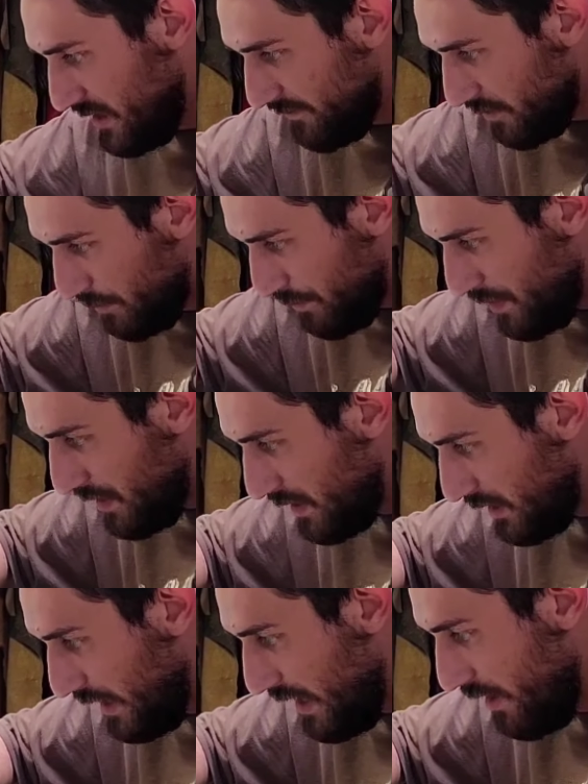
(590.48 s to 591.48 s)
can ever
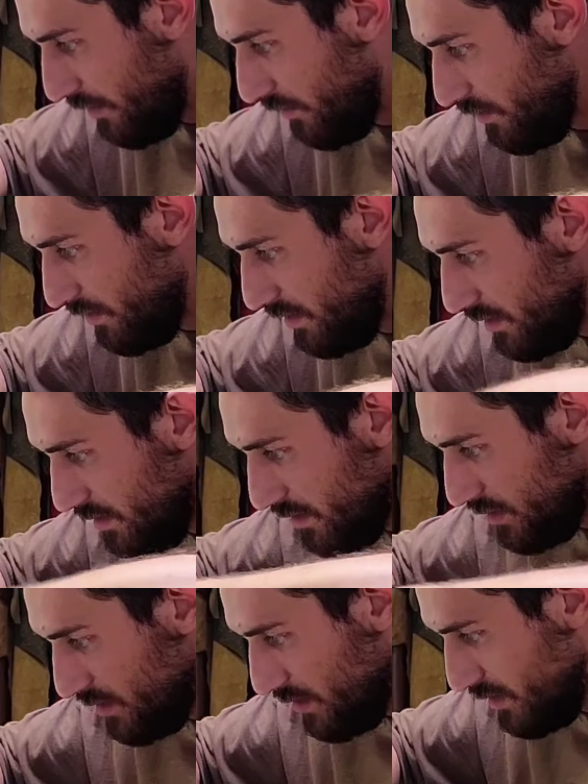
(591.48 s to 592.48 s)
pick out
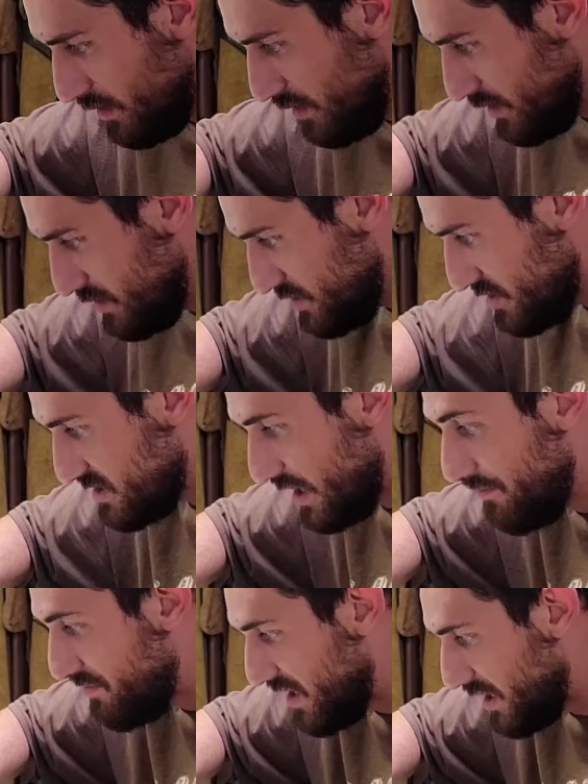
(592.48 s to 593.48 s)

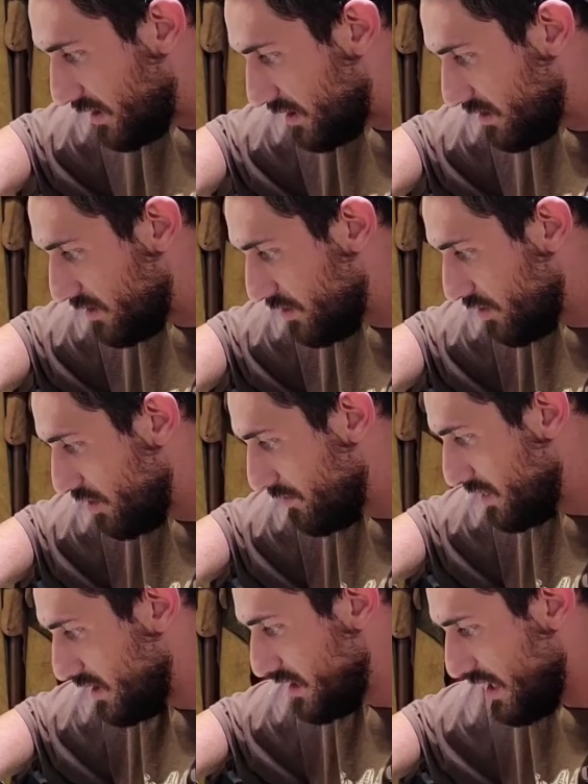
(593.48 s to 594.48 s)
something. You know what I
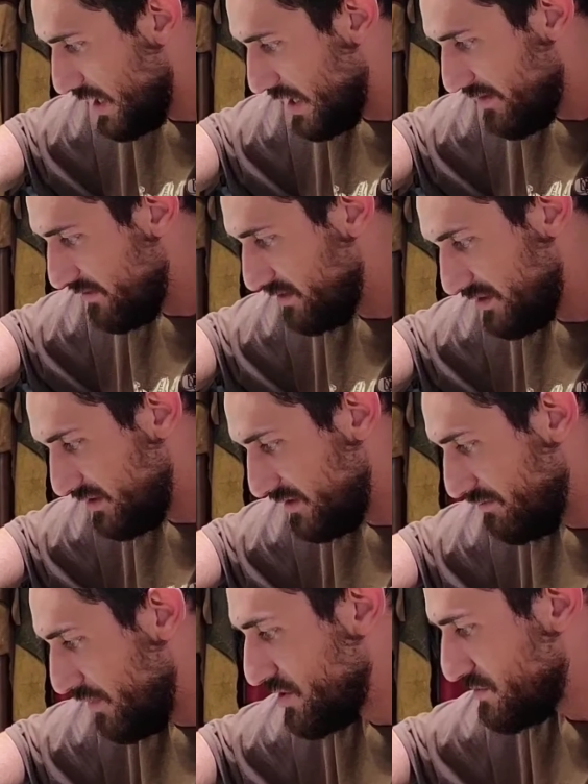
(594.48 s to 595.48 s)

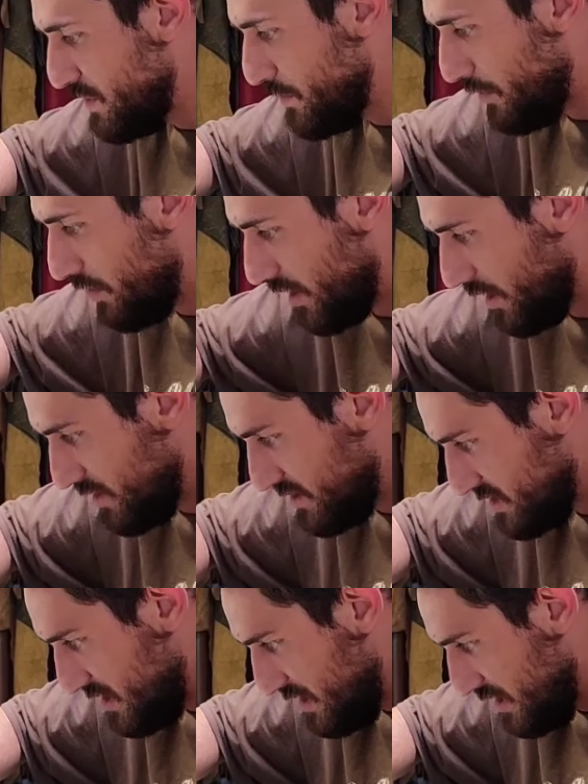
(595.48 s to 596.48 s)
mean? Most people aren't going to
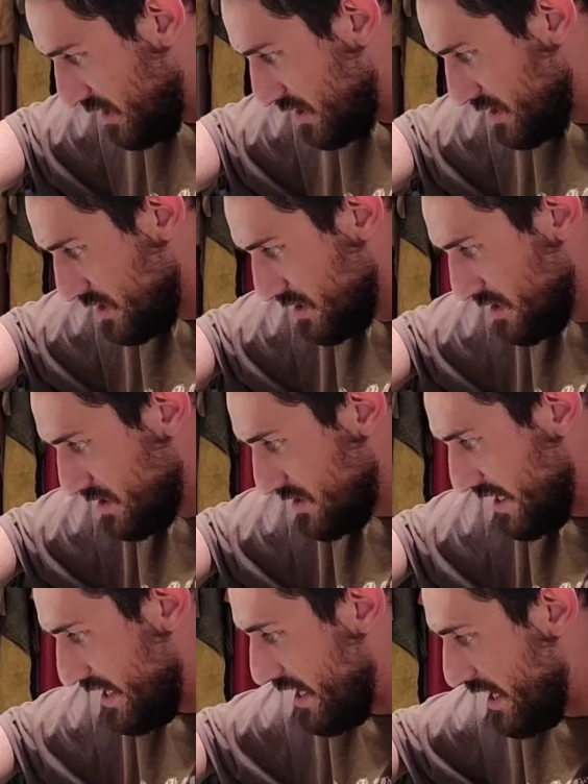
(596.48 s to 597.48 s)
see
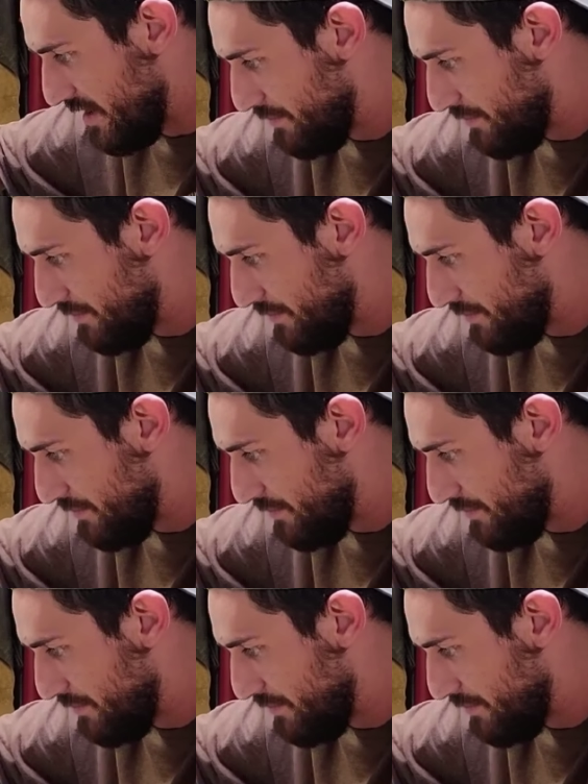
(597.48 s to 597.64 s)
that